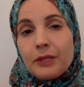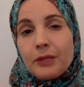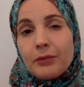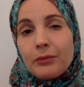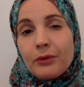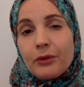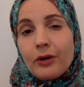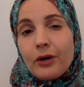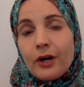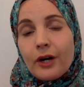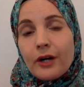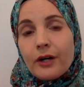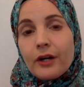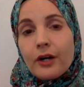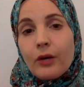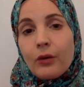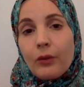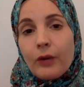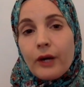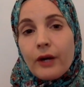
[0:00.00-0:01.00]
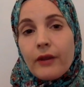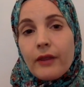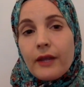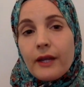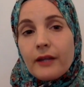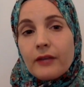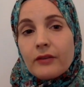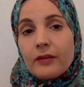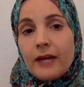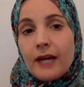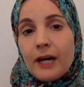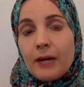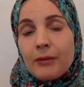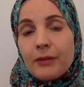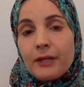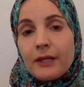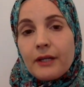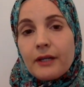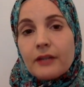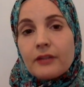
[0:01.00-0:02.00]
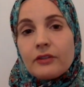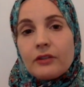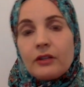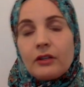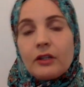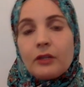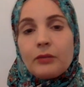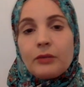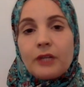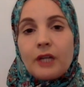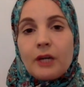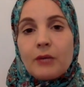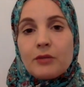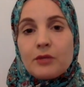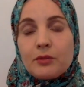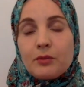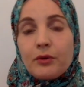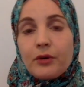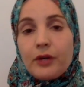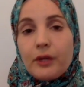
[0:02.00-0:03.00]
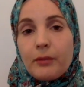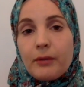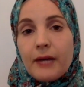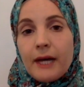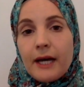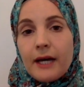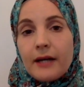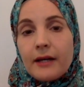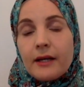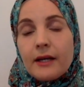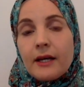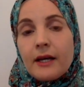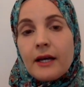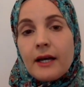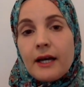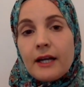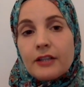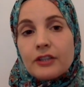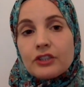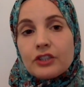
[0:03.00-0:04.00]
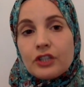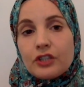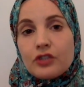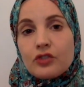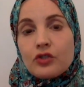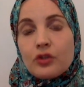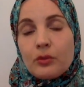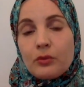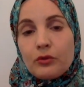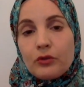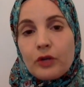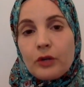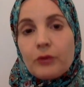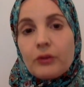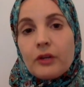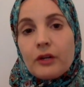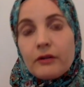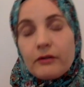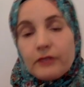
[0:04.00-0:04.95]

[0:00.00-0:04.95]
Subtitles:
people aren't aware that it's happening until it becomes pretty bad and starts to obstruct their